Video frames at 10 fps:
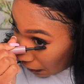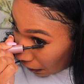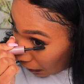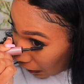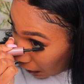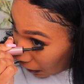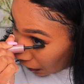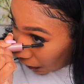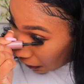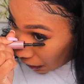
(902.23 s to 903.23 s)

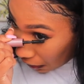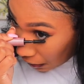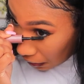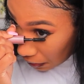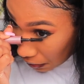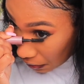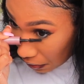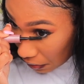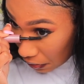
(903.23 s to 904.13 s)
Nobody speaks.